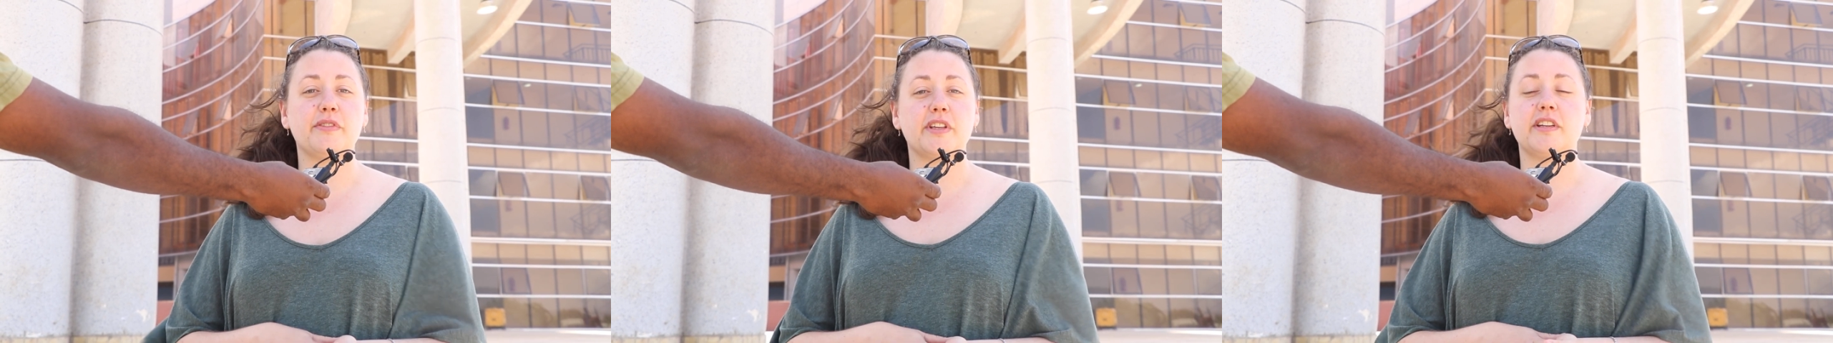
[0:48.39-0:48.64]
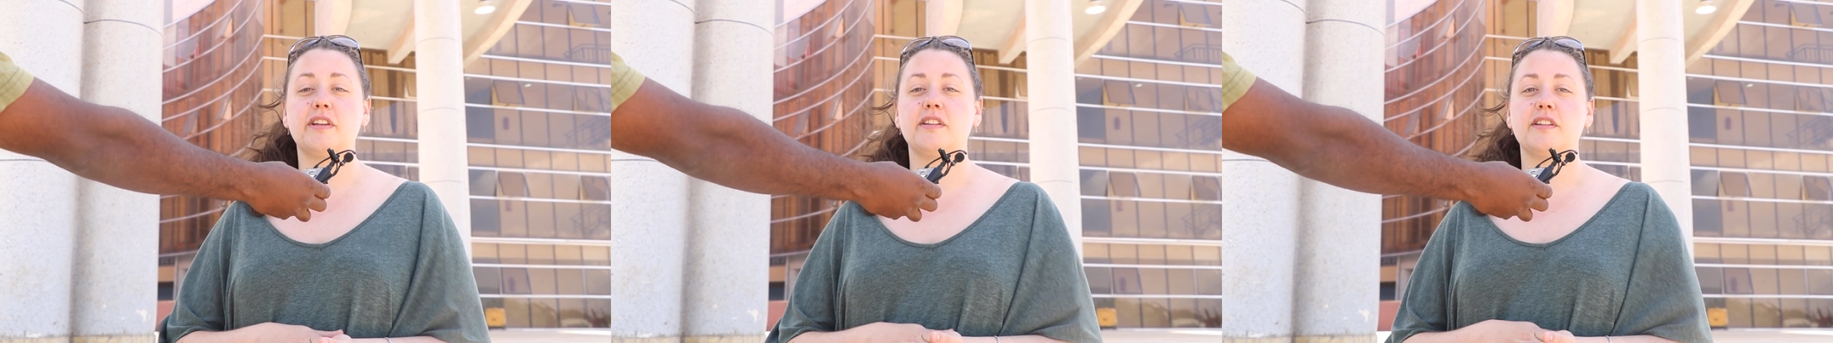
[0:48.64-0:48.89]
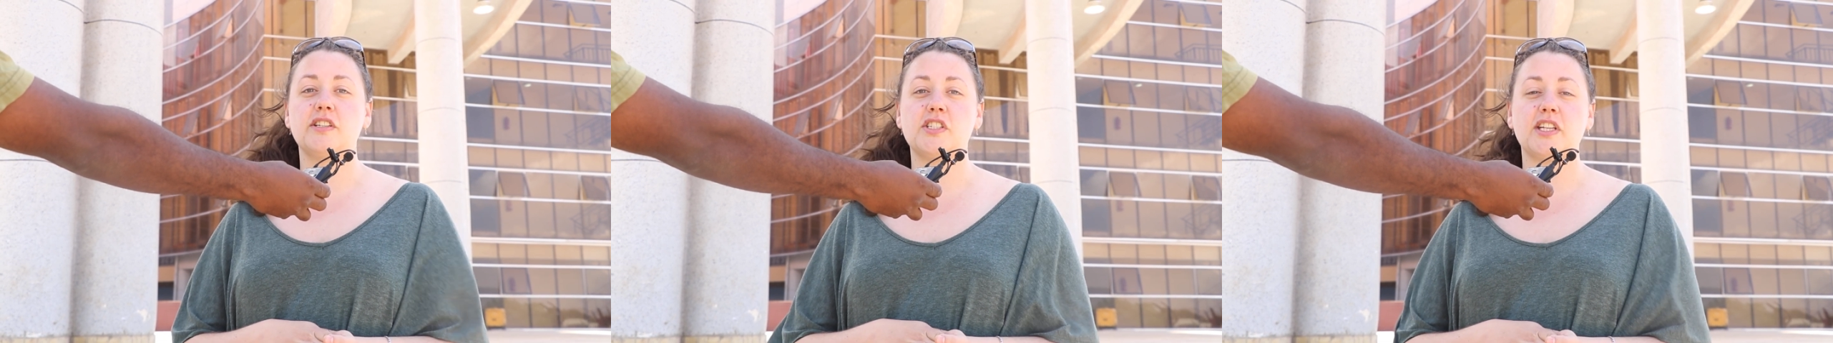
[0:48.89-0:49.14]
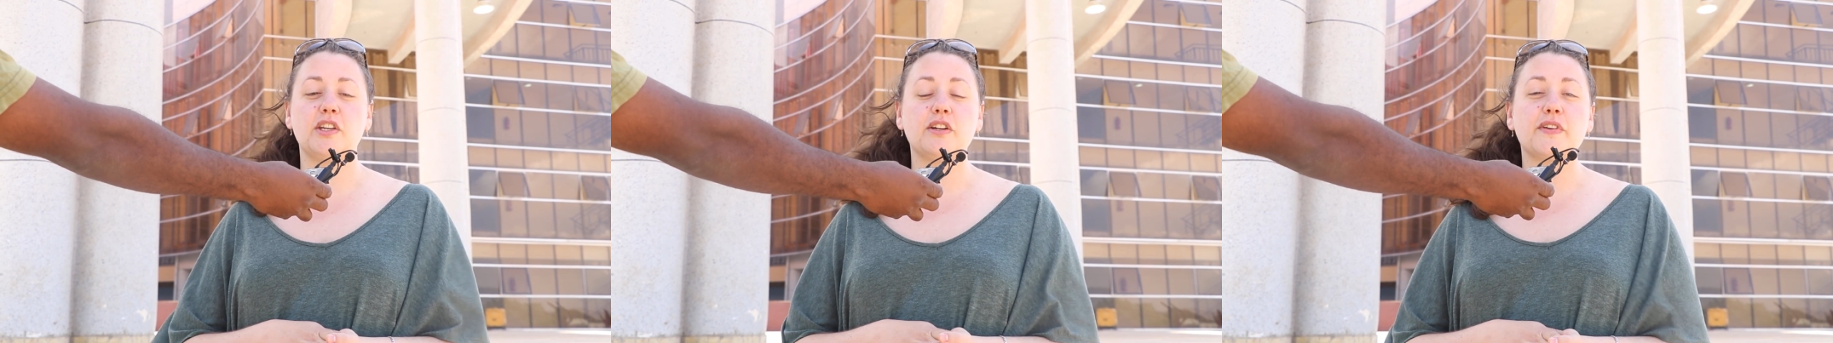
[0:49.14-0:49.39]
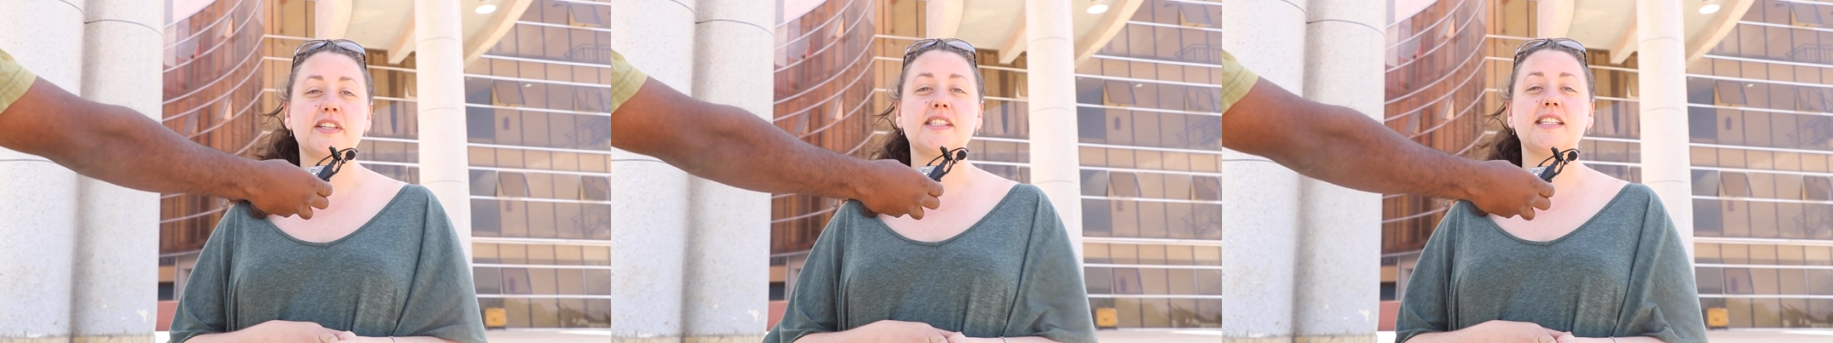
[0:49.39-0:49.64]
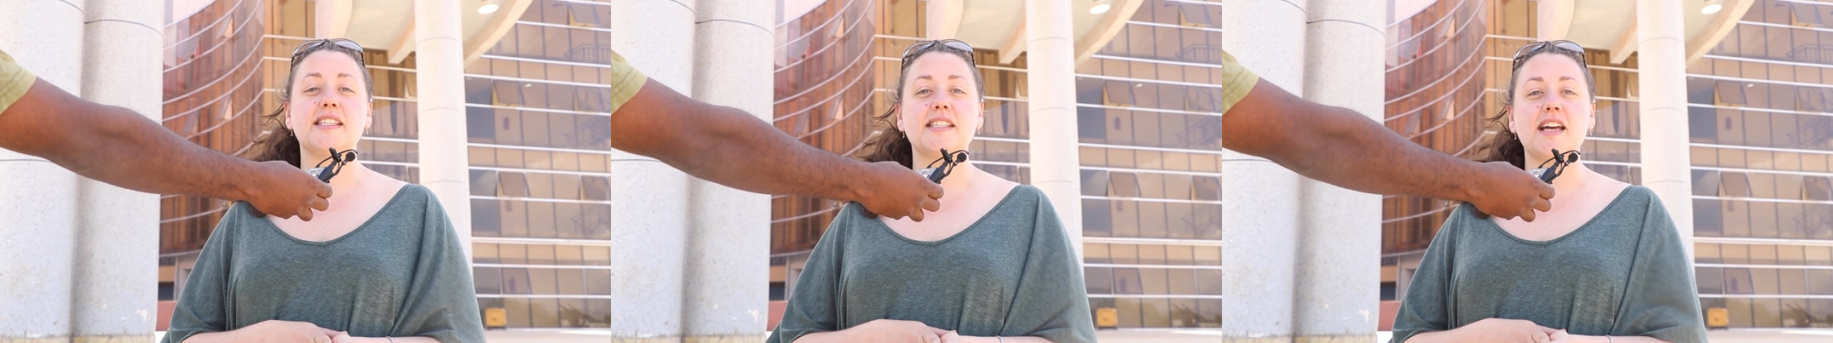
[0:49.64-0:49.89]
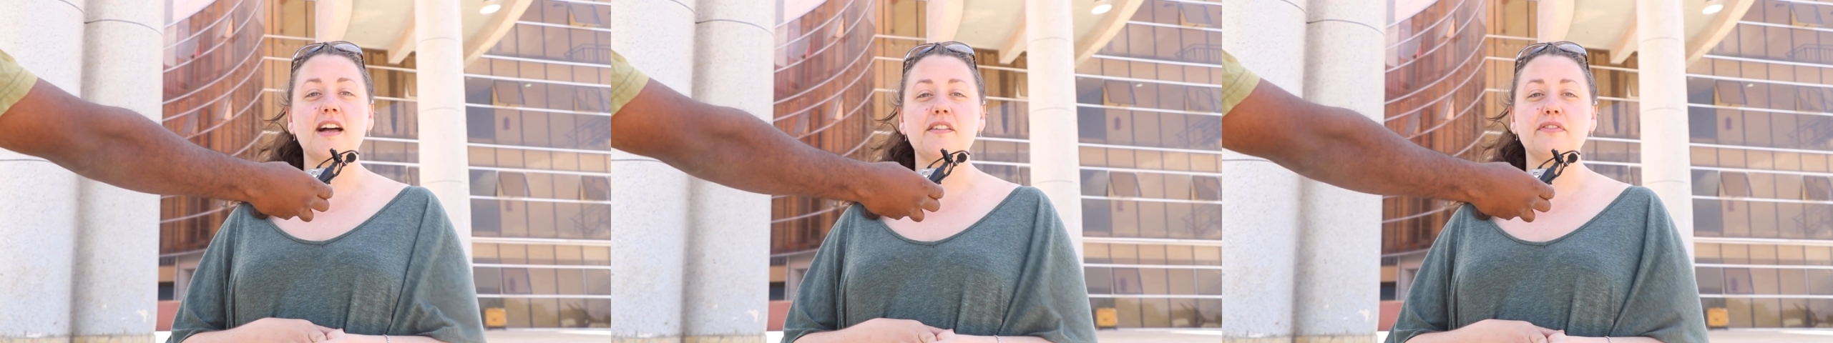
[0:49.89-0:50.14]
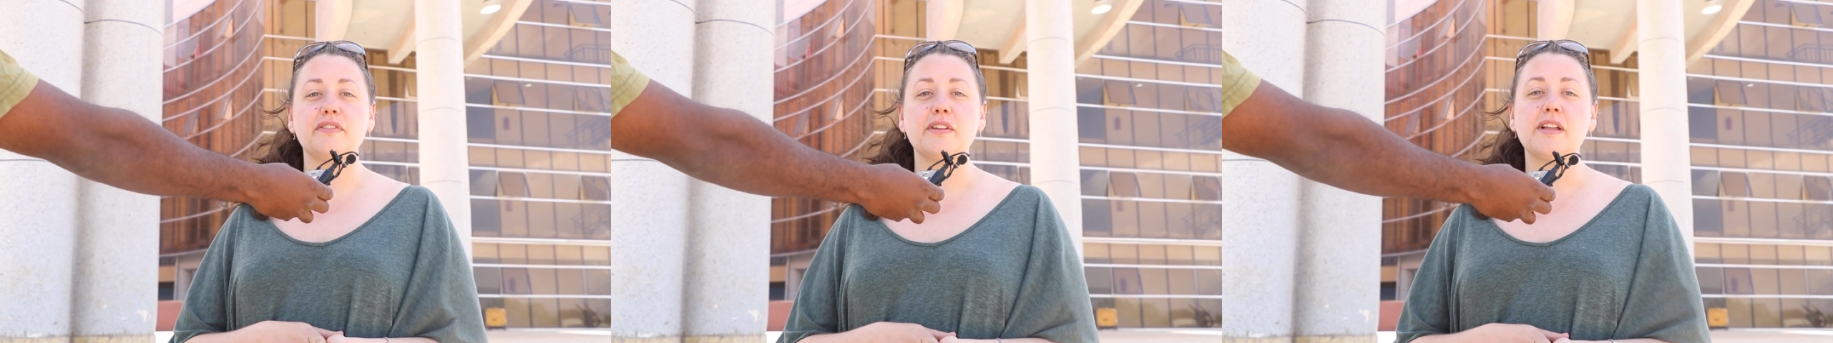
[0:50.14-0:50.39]
of the Jigjiga University
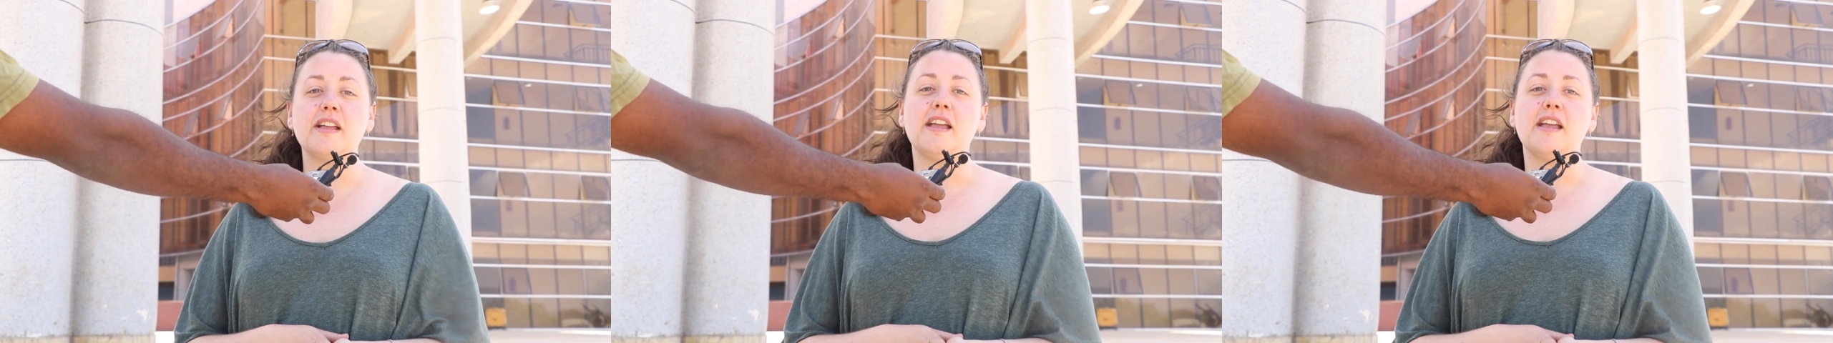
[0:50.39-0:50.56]
staff